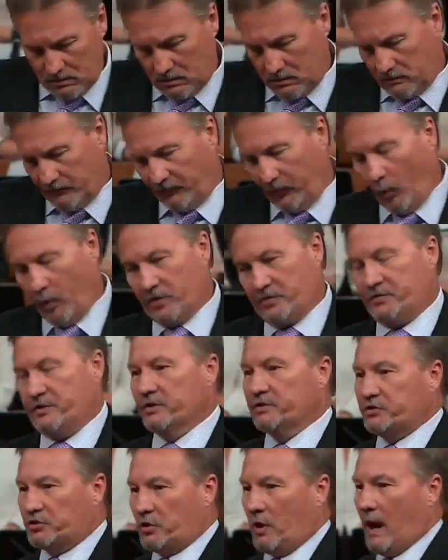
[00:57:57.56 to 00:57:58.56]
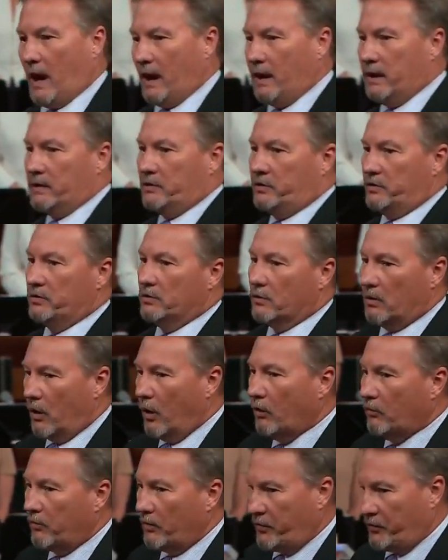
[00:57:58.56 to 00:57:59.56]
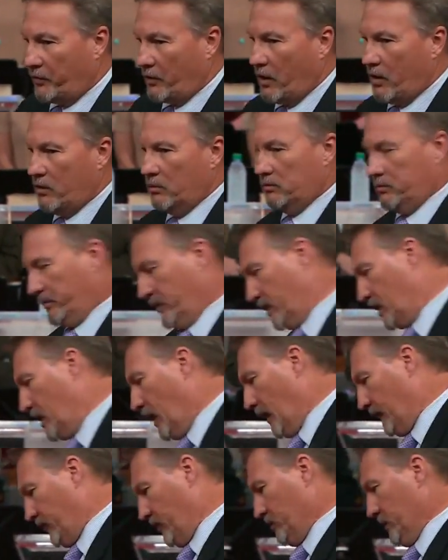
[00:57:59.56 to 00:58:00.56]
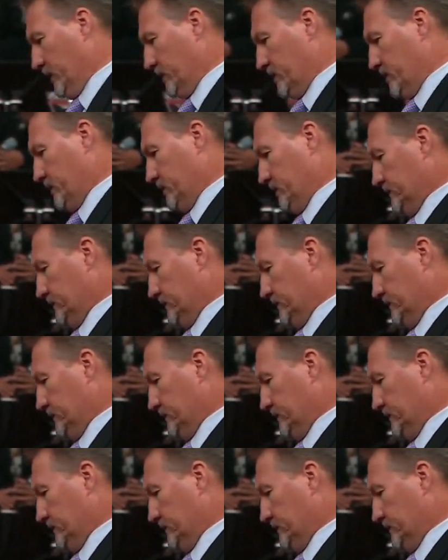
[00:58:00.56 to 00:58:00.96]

Forces trying to overthrow the government.